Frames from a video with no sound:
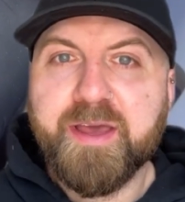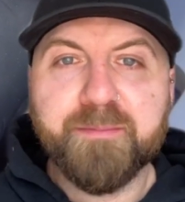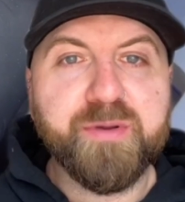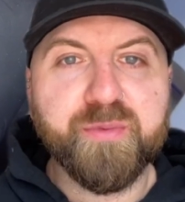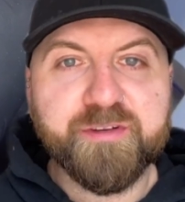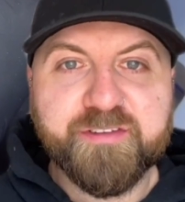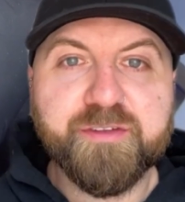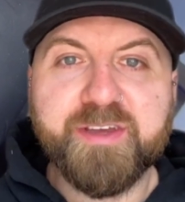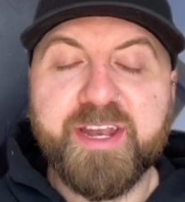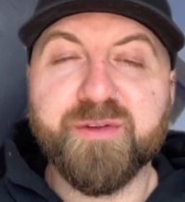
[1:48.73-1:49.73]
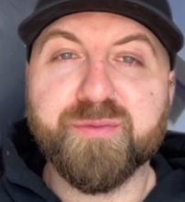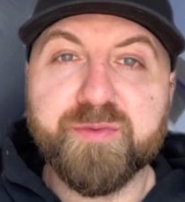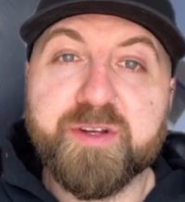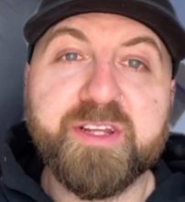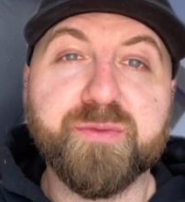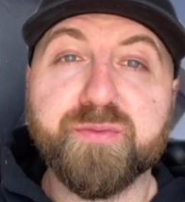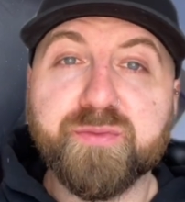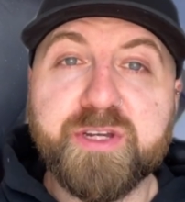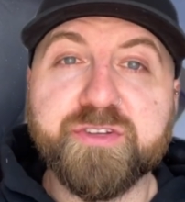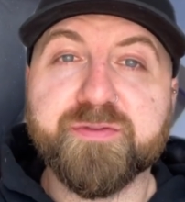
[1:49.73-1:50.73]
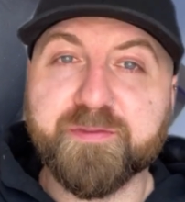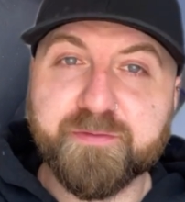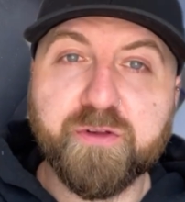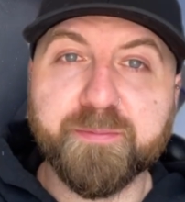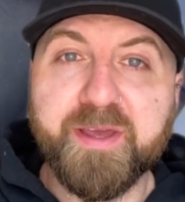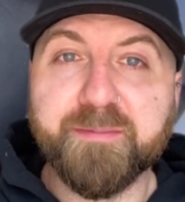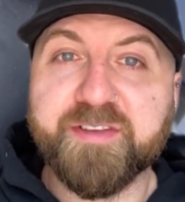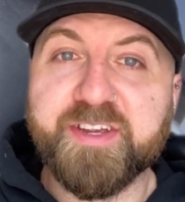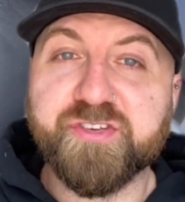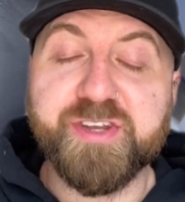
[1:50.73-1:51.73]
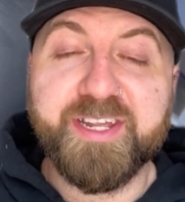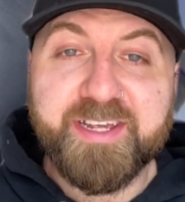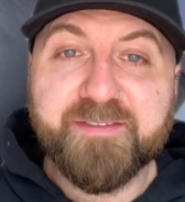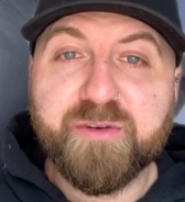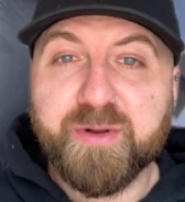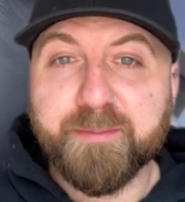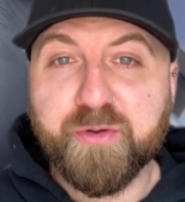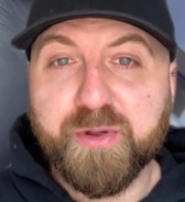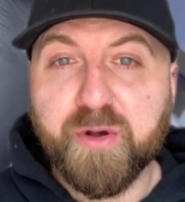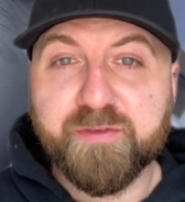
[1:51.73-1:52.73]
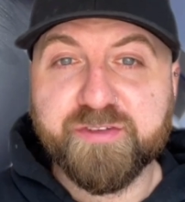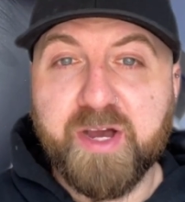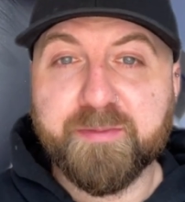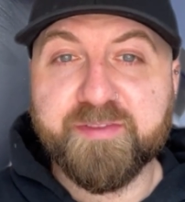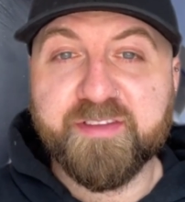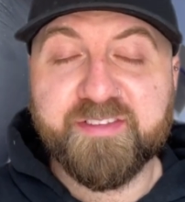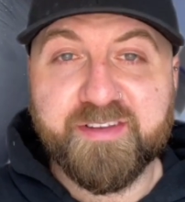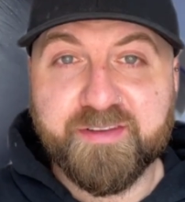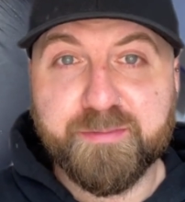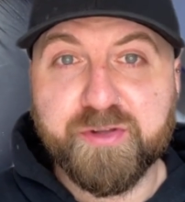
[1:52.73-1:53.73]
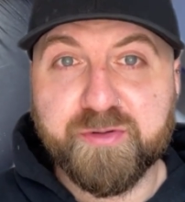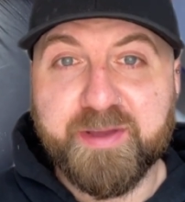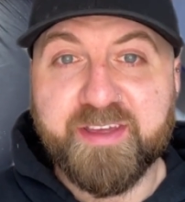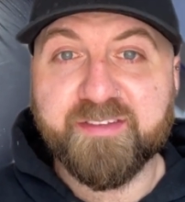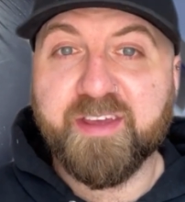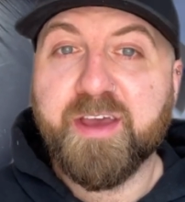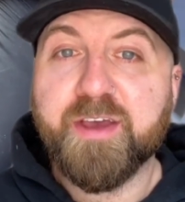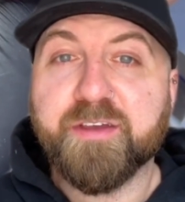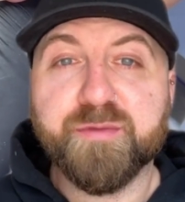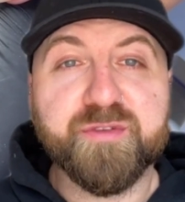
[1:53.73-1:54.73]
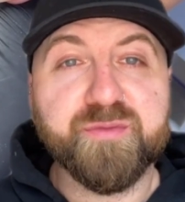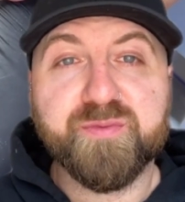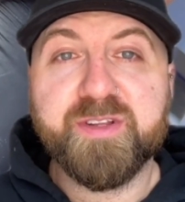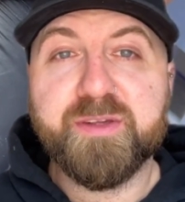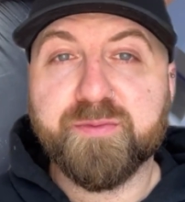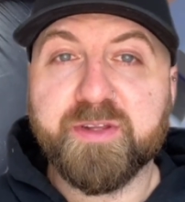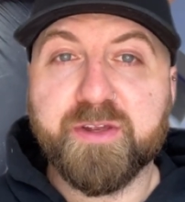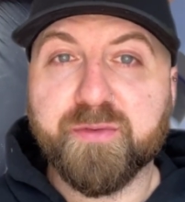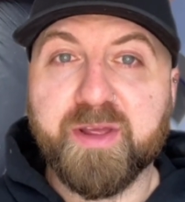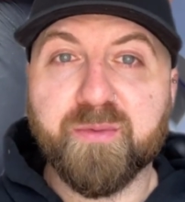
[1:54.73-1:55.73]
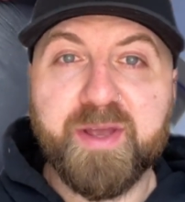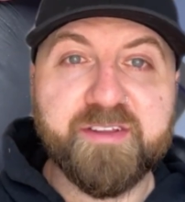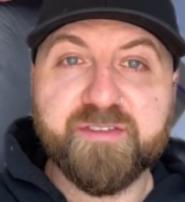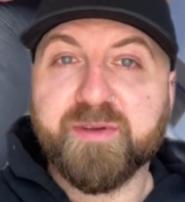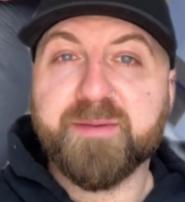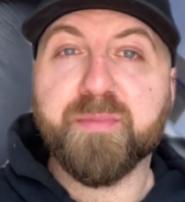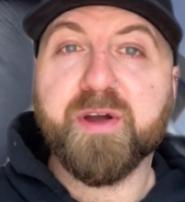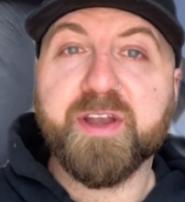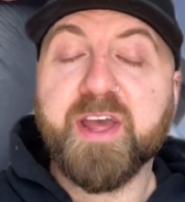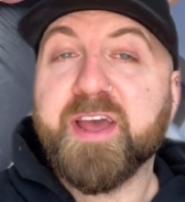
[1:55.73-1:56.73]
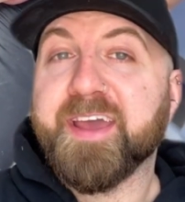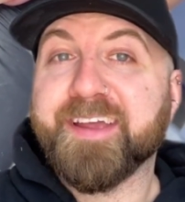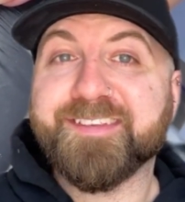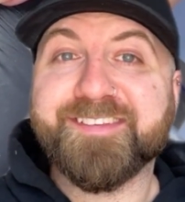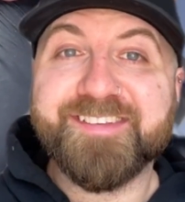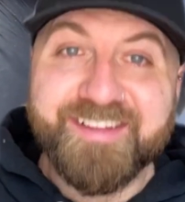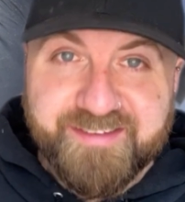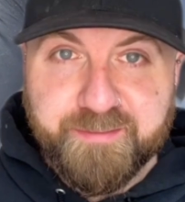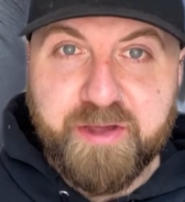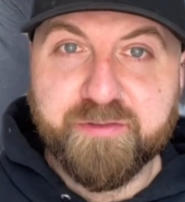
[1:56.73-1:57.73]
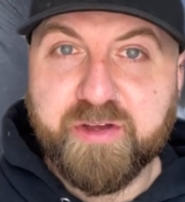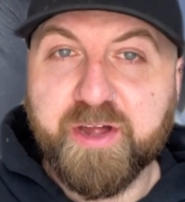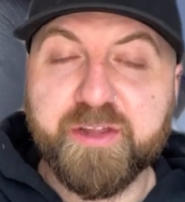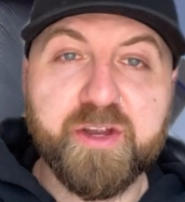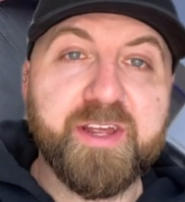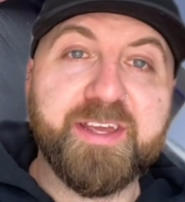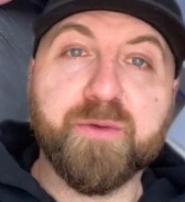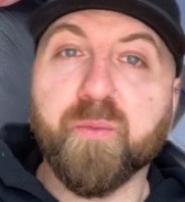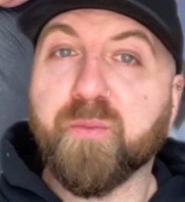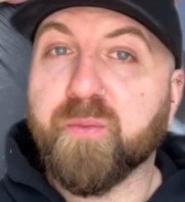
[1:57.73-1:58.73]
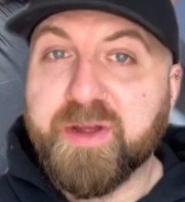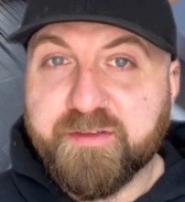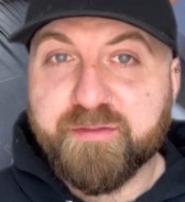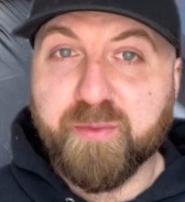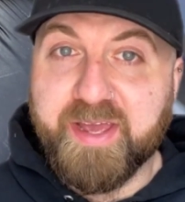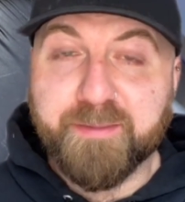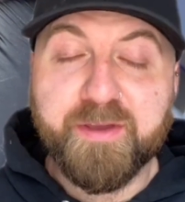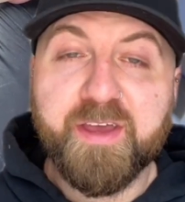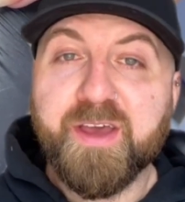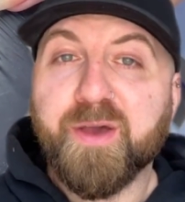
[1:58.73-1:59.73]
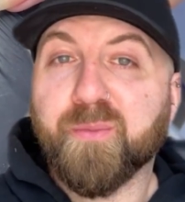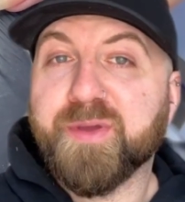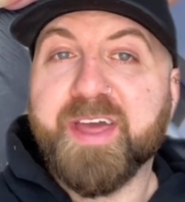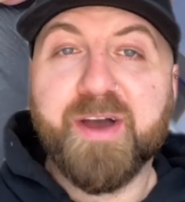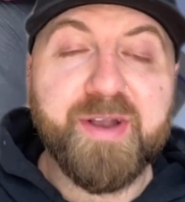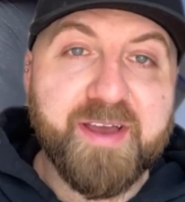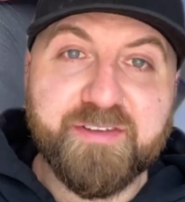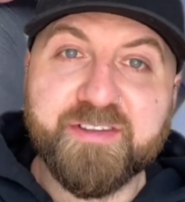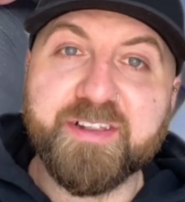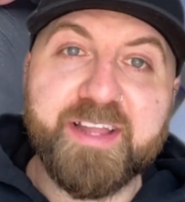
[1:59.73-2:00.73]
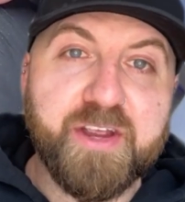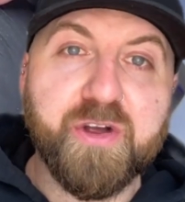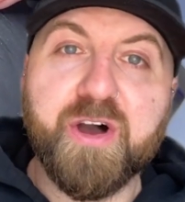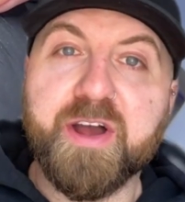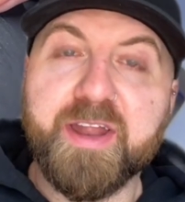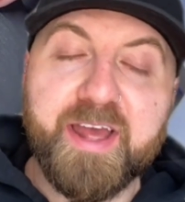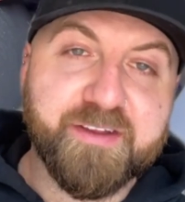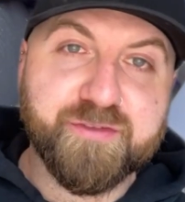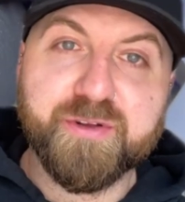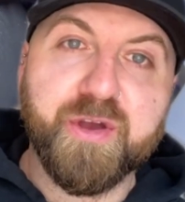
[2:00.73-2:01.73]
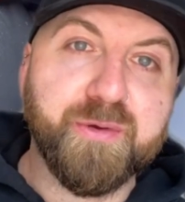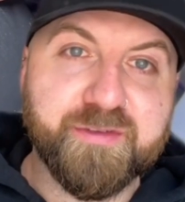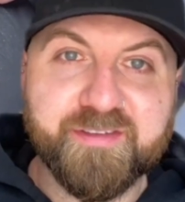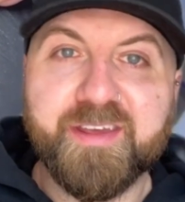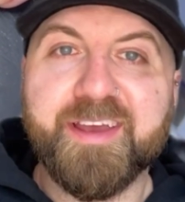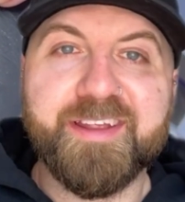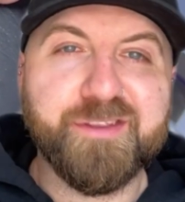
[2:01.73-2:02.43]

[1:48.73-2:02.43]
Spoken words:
but we're still getting really rich, full pigmentation, even when I'm going over top of this tinted builder base. So it's a really, really great way to impart a dense amount of color in one swipe without having to layer on extra coats and